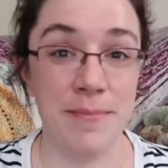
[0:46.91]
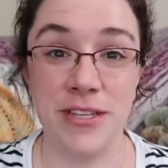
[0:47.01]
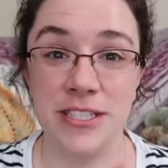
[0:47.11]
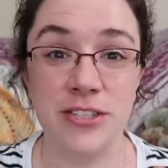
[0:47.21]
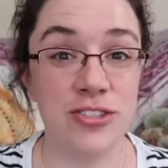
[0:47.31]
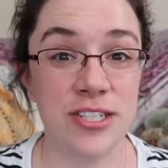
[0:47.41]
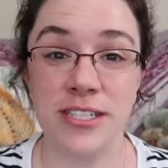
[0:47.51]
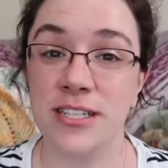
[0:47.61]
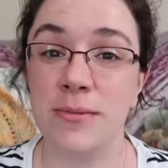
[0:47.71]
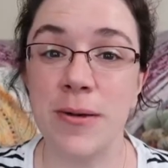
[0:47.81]
This is
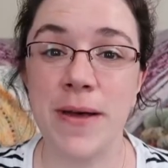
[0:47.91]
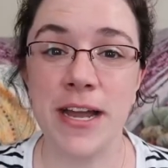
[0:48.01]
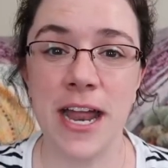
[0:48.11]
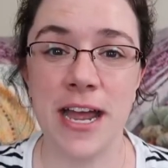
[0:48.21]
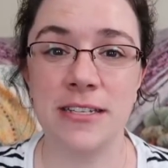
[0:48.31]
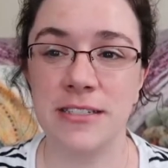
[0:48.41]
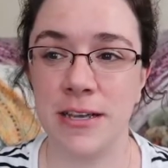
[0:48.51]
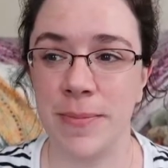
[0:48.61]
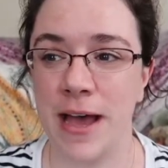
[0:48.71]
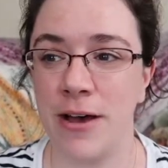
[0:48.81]
just a small podcast
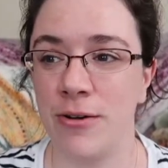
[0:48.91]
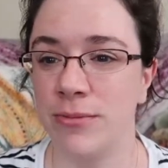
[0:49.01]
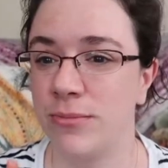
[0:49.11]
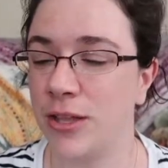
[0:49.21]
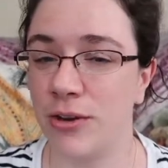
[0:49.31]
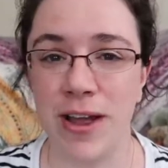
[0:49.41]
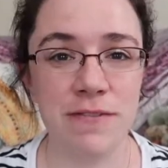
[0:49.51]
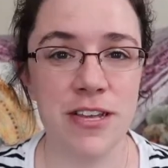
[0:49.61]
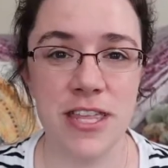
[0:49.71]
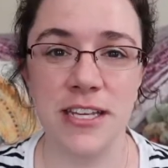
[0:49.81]
about the
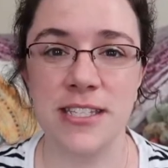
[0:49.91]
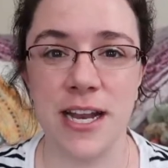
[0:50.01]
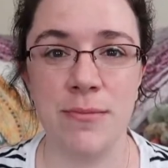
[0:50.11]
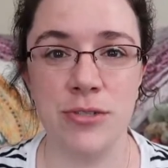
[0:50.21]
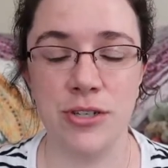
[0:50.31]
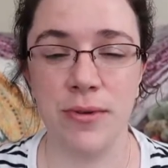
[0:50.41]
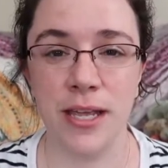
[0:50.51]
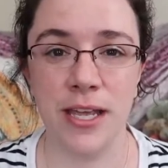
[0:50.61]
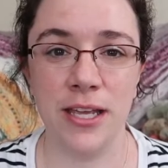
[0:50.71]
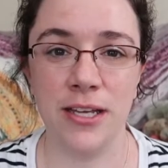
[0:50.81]
crafty things that I'm
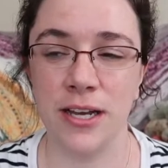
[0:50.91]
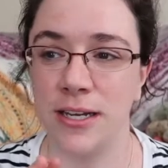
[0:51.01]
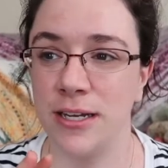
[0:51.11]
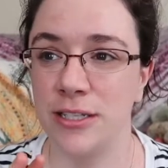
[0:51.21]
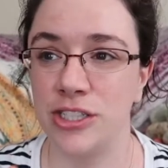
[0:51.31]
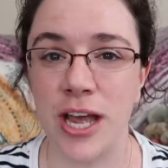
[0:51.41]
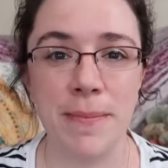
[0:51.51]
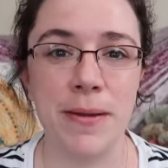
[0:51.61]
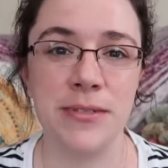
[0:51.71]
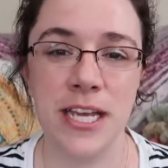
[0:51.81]
doing,
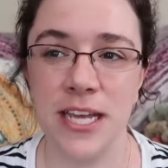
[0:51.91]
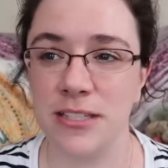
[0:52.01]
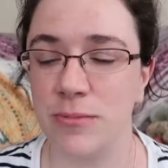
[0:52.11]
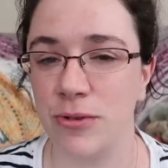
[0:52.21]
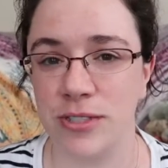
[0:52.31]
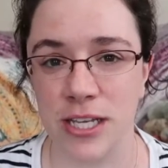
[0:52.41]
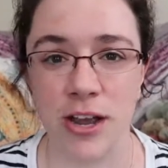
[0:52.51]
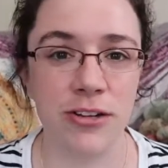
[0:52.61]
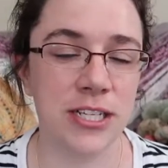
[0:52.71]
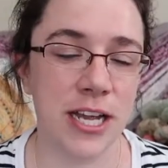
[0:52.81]
shop updates, mostly
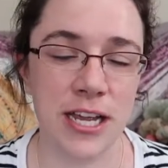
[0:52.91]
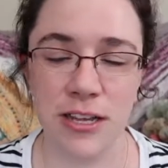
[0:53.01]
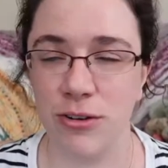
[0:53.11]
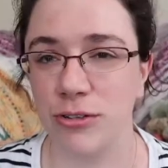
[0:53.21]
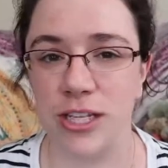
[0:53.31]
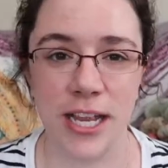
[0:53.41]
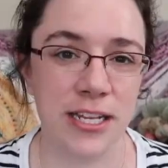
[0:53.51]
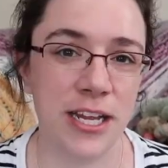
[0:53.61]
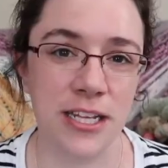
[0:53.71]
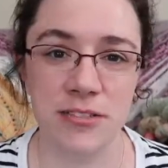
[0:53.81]
yarn dyeing,
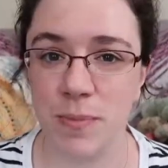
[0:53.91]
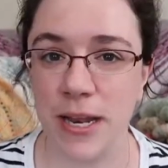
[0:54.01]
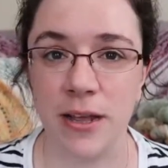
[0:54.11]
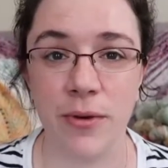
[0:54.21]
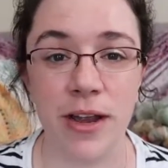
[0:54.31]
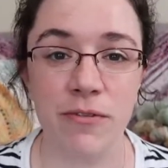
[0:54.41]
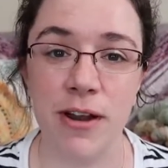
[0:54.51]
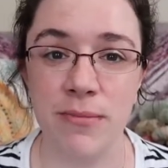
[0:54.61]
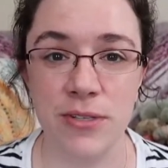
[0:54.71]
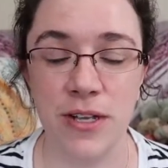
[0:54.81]
crocheting, knitting, spinning, whatever
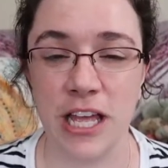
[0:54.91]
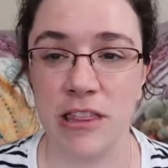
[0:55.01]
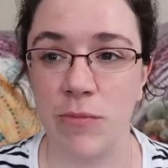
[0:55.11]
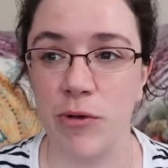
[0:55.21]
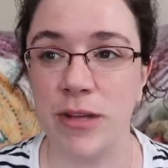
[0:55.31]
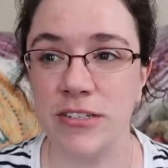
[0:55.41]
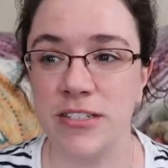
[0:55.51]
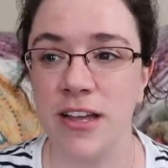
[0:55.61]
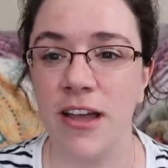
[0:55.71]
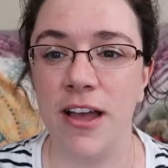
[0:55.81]
I'm doing at the
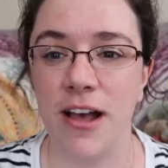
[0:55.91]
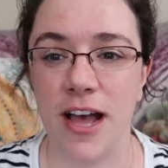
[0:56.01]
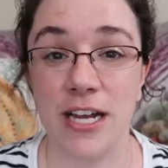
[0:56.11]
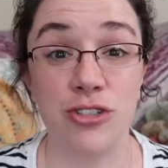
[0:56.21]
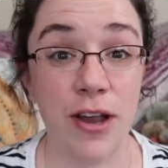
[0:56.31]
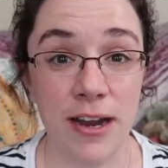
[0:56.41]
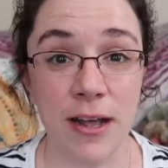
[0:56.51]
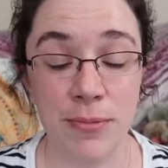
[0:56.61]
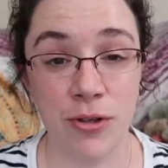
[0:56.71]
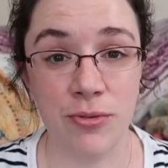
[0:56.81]
moment. I try and
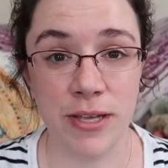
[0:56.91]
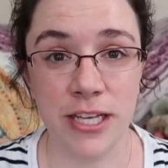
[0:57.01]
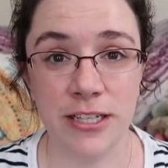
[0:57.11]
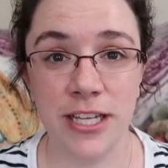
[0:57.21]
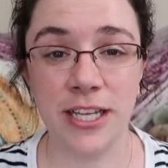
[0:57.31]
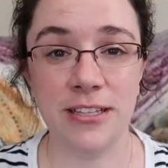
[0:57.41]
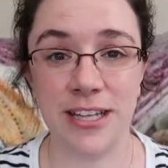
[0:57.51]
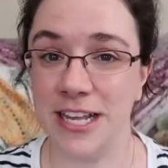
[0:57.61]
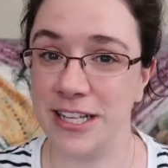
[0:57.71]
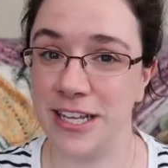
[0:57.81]
upload weekly.
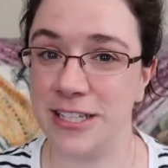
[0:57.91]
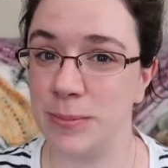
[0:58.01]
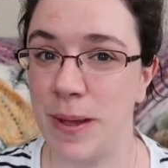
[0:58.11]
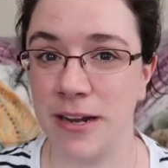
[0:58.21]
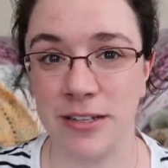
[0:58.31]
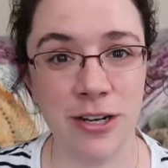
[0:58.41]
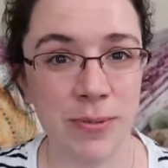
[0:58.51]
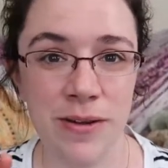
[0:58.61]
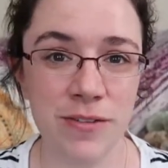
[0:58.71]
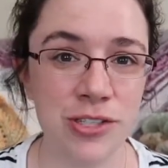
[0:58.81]
Lately, it's been a little
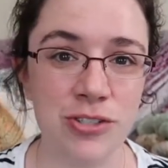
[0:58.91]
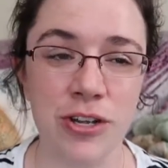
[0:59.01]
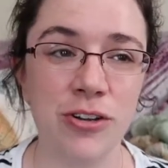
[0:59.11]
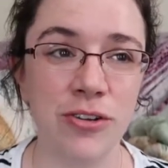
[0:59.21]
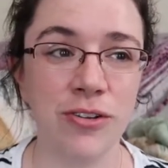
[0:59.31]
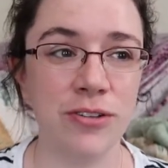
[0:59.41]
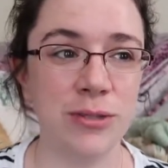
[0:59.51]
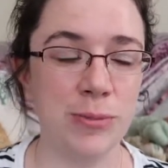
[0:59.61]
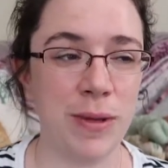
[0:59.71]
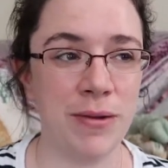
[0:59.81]
bit of a
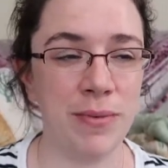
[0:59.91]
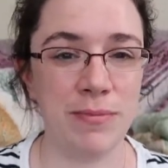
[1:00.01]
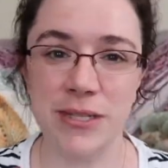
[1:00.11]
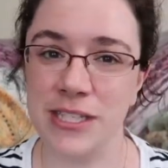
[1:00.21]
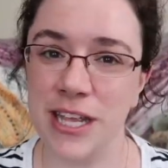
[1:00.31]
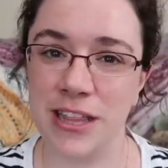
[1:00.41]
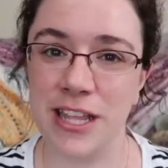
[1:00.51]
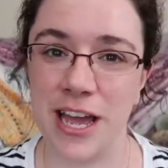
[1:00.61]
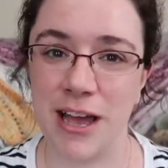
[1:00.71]
struggle. It's been a bit busy at the